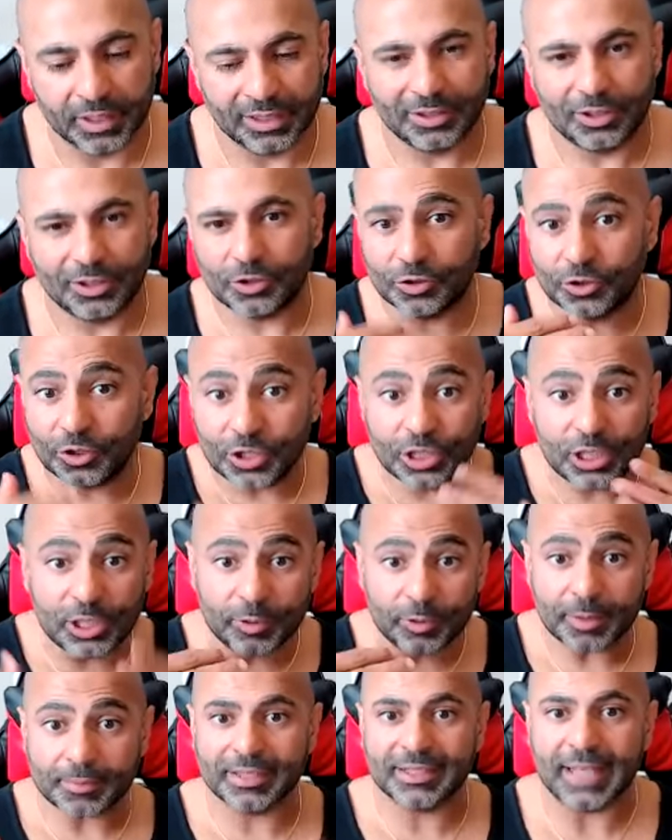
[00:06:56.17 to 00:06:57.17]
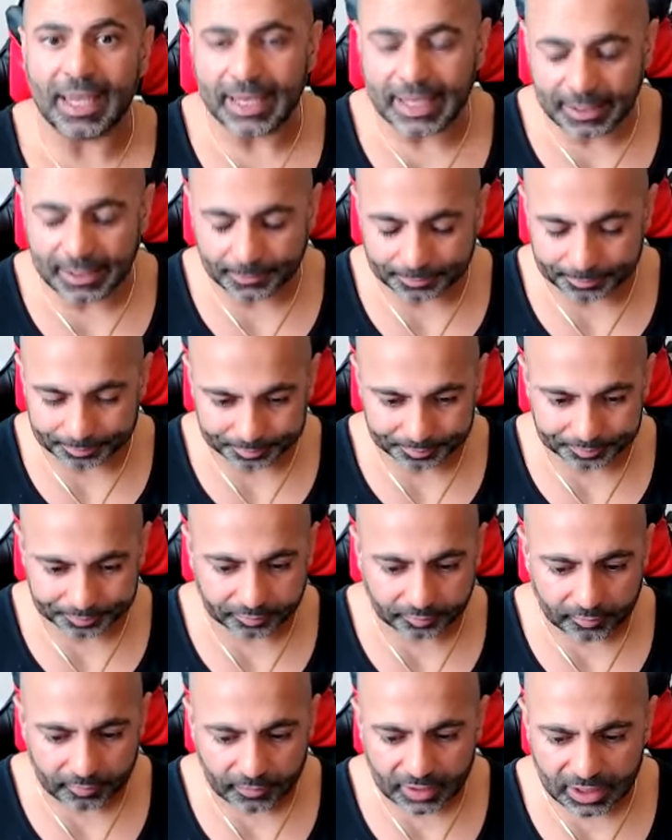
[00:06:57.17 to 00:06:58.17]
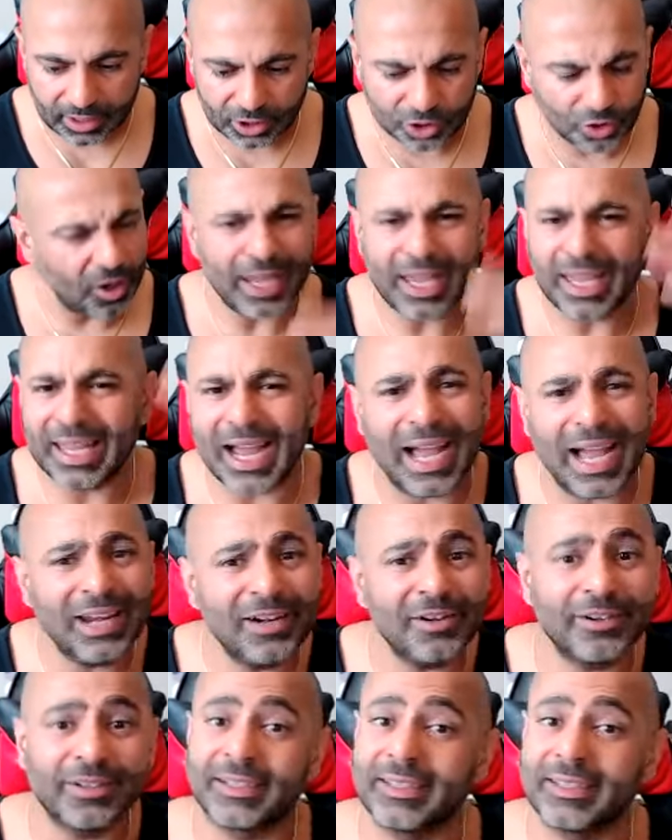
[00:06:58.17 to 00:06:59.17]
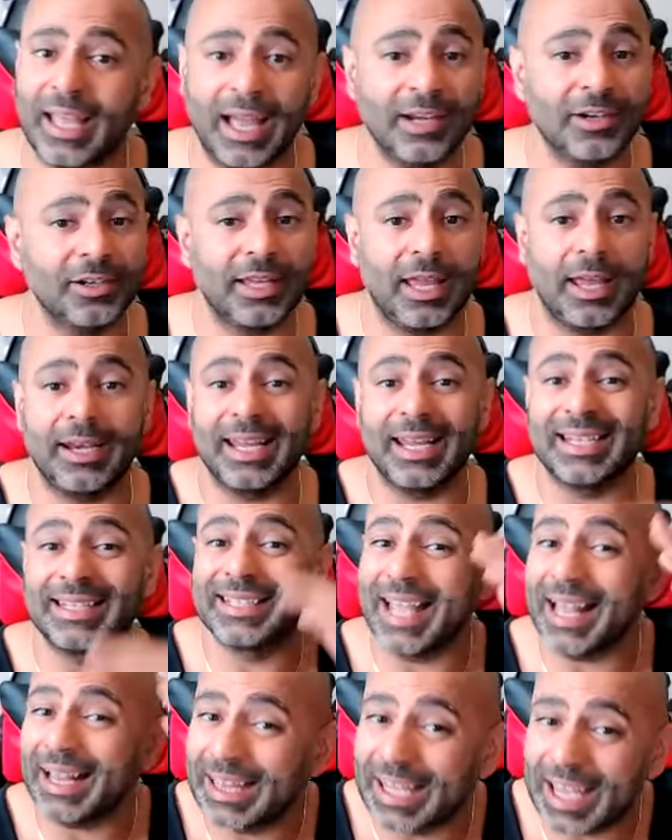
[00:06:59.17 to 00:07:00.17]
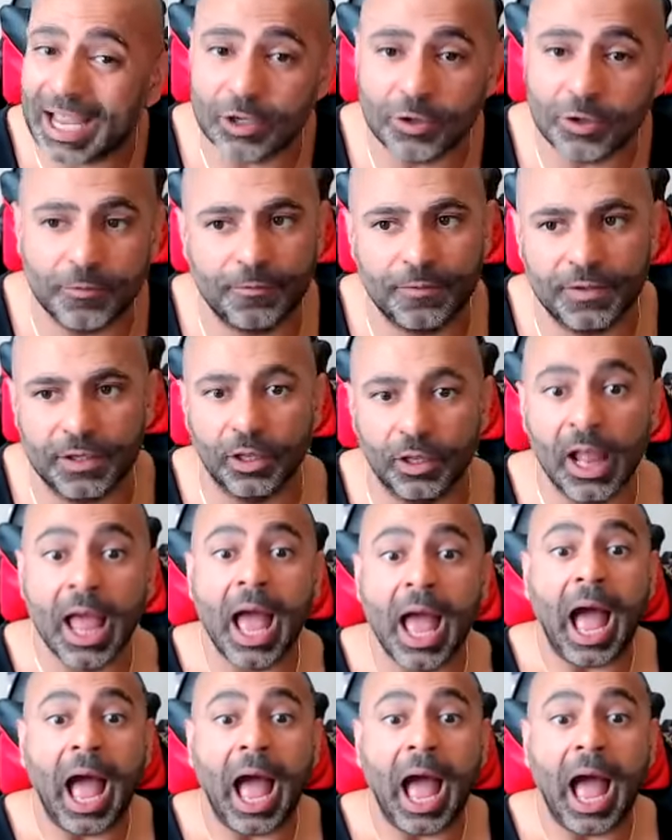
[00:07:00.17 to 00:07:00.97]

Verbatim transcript: Do, do you see what I'm saying? So, hey, I, under, I understand exactly how you feel.